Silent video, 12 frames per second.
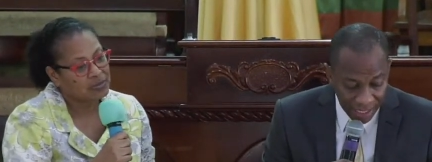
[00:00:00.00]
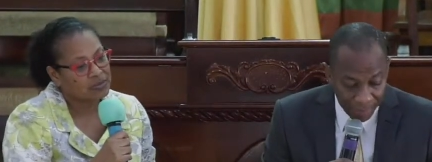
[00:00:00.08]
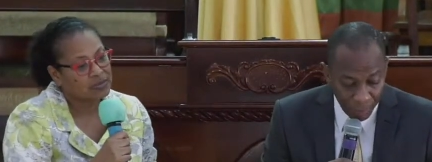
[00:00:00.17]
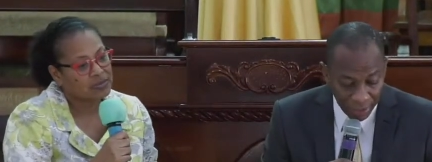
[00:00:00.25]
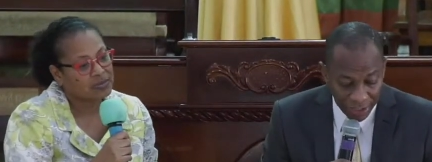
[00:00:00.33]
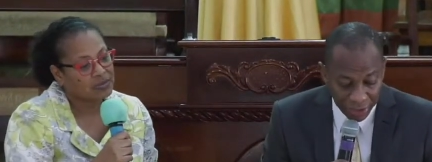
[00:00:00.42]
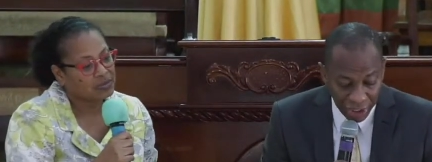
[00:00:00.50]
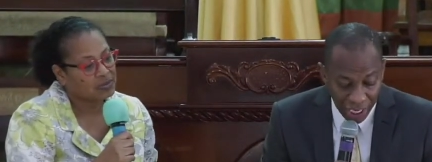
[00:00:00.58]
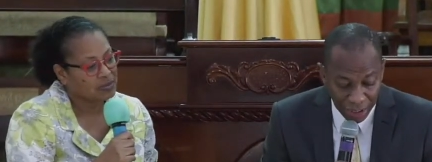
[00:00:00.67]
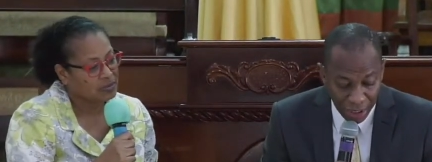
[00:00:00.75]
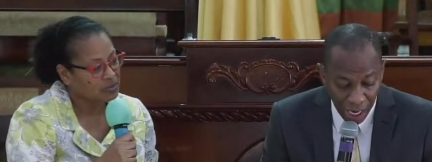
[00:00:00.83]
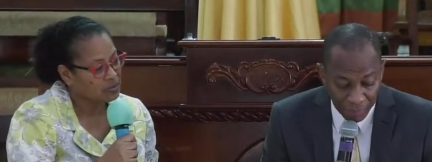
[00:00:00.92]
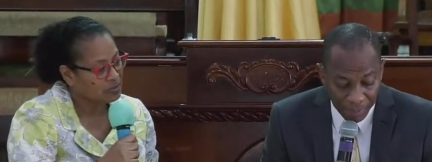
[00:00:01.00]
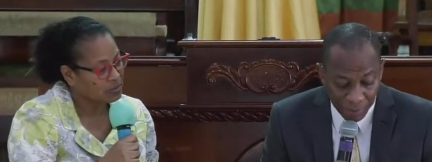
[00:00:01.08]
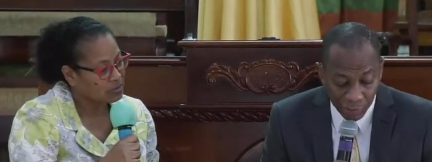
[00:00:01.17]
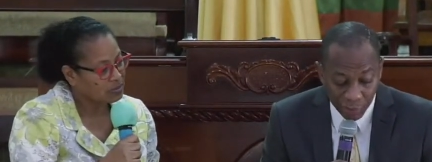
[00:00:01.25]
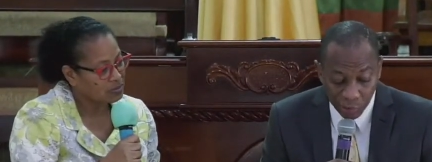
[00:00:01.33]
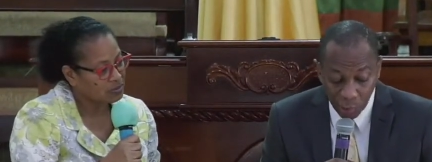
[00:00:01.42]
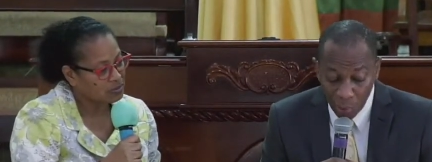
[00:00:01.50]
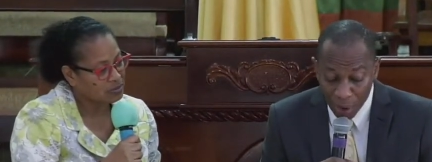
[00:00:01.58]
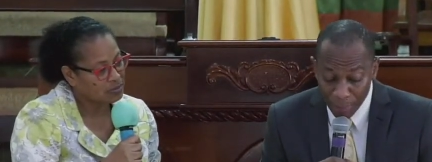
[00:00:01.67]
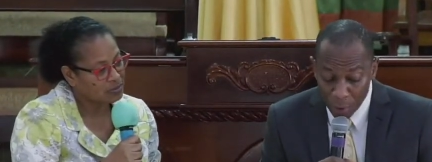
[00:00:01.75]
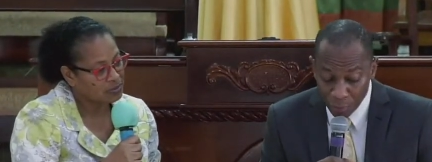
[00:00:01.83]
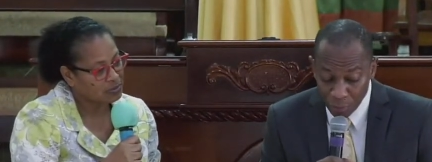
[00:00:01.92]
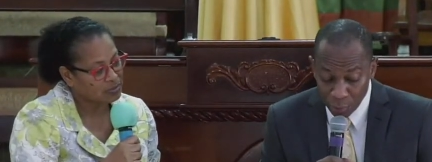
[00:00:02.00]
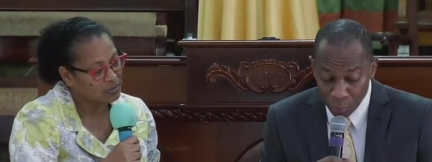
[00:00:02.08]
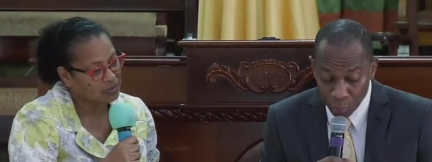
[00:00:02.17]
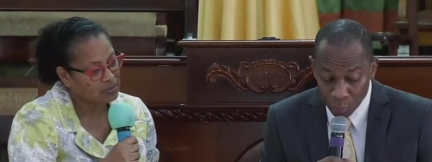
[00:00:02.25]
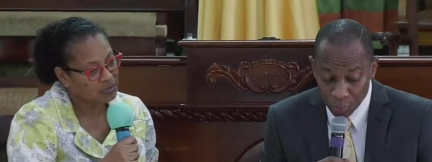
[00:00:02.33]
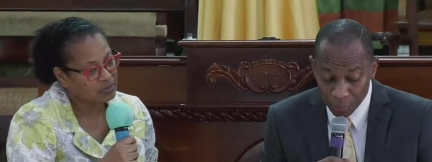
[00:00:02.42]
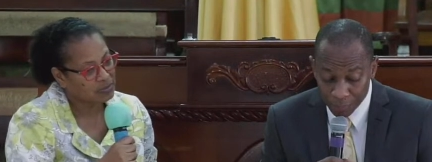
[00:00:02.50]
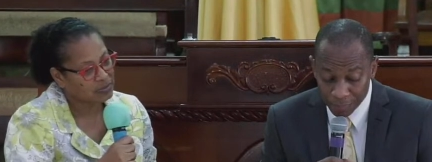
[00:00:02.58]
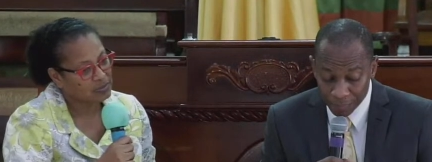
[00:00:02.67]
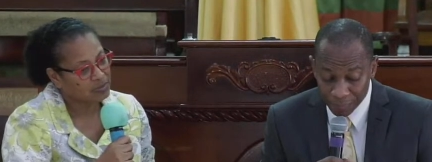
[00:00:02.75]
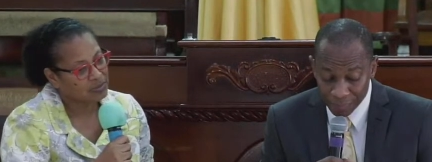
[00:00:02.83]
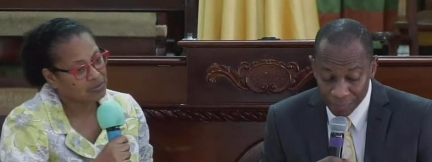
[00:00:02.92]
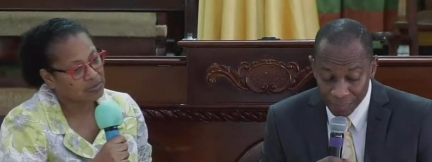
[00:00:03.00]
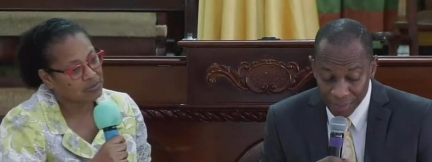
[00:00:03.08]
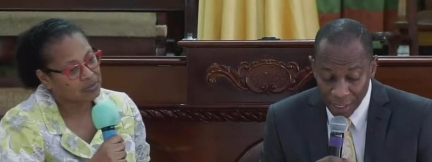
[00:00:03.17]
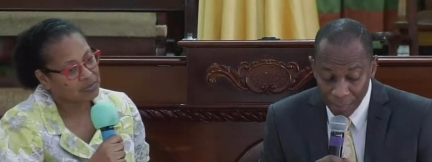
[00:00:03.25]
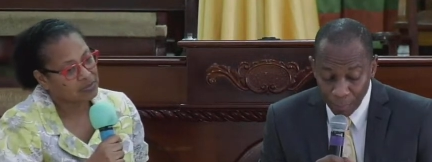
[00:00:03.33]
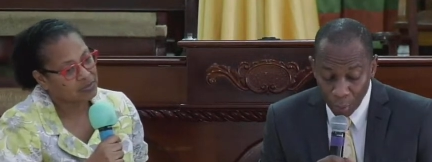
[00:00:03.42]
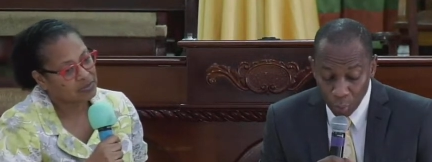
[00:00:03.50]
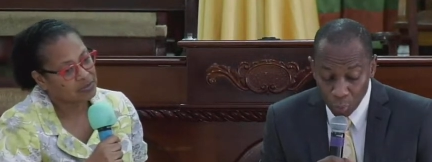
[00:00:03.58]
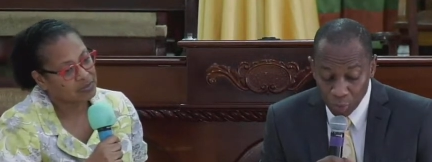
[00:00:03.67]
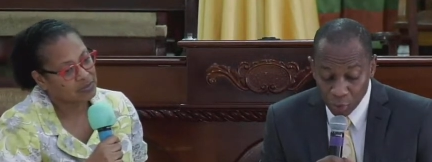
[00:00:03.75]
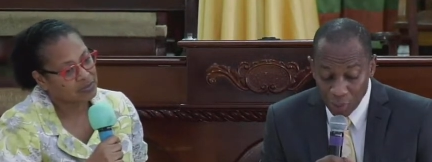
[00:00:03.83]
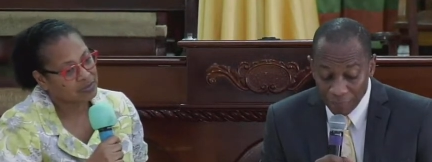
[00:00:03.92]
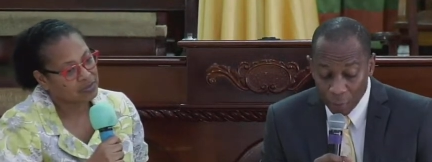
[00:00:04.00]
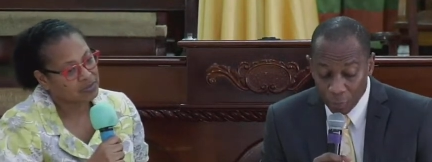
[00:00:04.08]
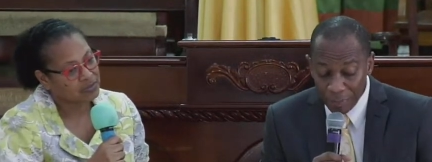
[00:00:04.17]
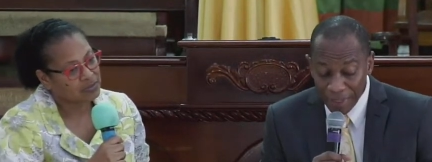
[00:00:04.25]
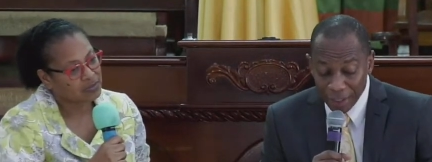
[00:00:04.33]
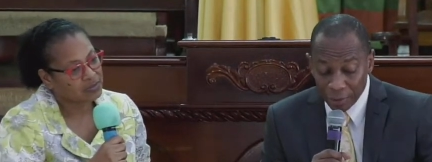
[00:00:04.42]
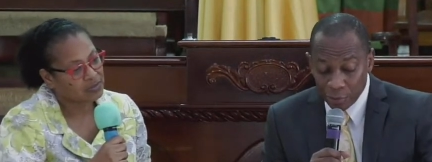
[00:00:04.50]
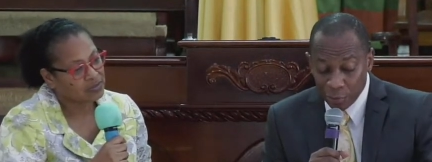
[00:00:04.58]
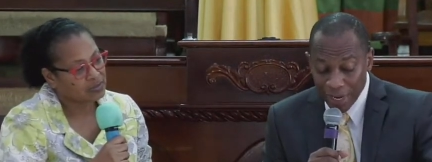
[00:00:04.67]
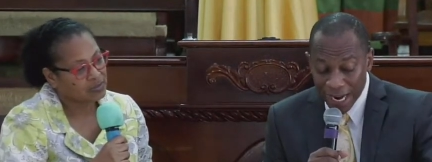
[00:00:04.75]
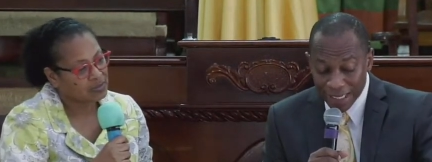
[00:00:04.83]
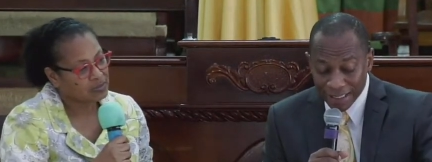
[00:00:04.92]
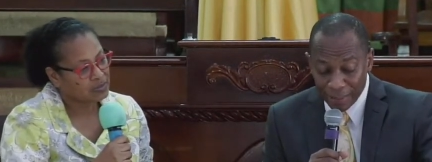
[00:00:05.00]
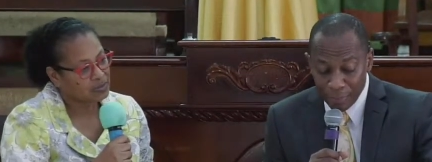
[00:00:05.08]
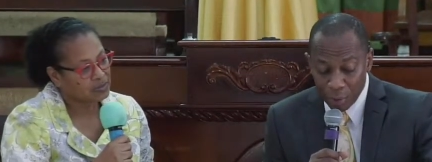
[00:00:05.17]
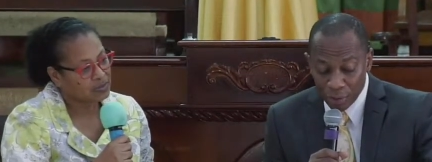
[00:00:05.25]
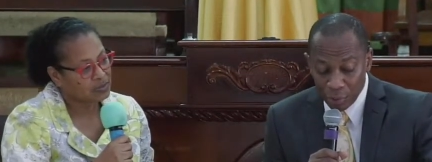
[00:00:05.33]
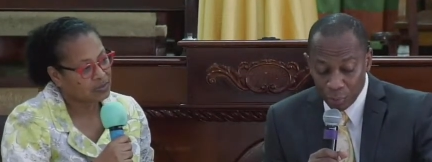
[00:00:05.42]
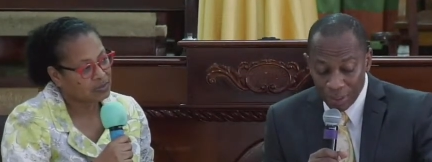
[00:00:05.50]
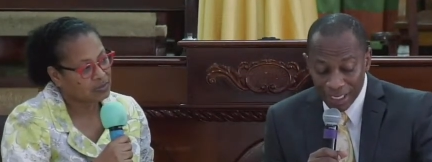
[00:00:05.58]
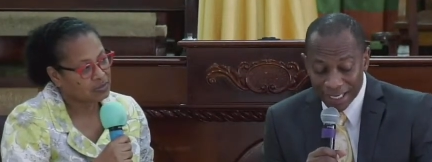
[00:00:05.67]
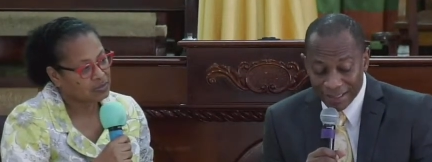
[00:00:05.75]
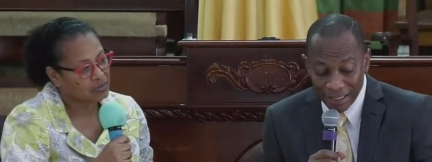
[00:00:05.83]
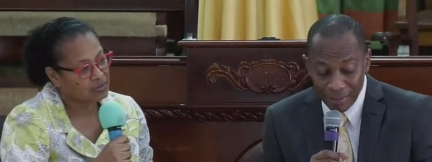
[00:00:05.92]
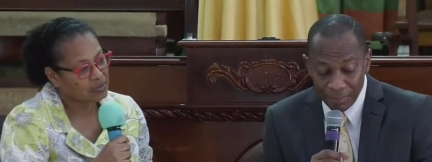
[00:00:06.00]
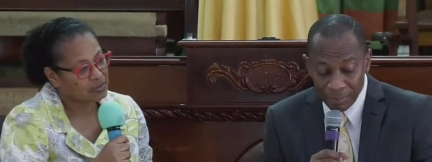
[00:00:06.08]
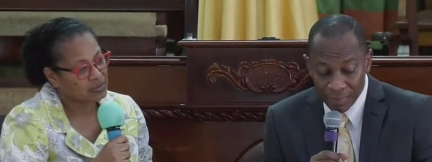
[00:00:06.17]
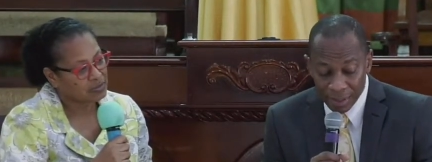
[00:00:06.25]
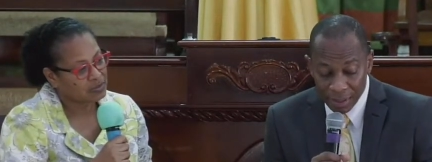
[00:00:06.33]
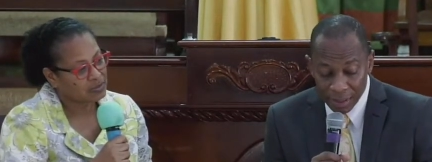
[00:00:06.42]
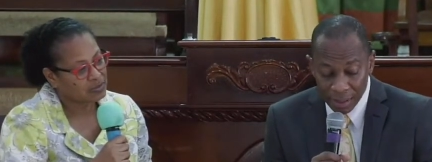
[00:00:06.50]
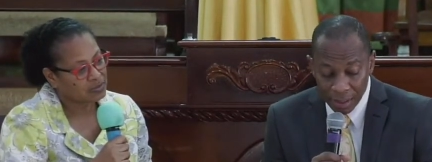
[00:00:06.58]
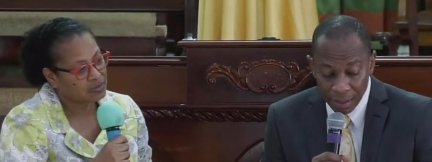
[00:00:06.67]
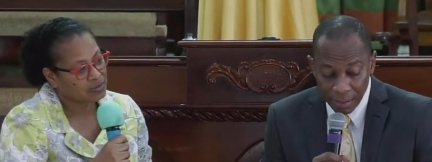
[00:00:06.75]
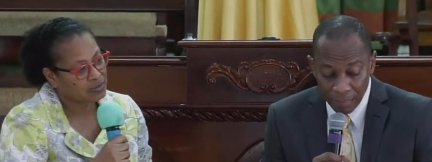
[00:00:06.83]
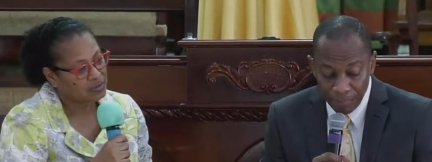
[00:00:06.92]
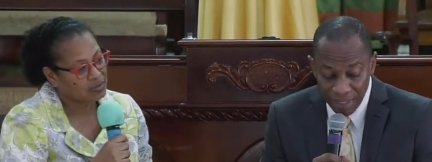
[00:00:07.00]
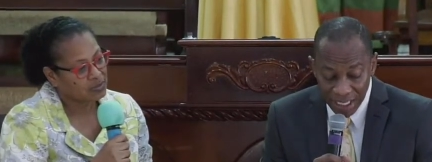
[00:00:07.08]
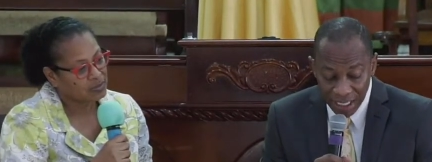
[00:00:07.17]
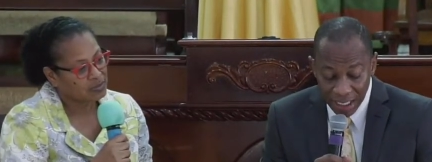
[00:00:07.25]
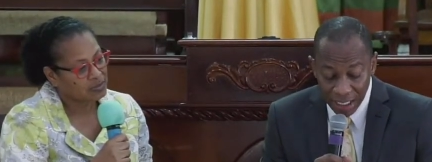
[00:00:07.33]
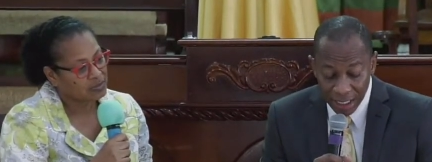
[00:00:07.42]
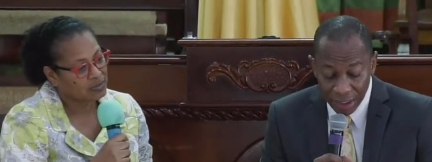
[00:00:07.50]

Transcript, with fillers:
Speaker 1: But it shall not be so among you. But whosoever will be great among you, let him be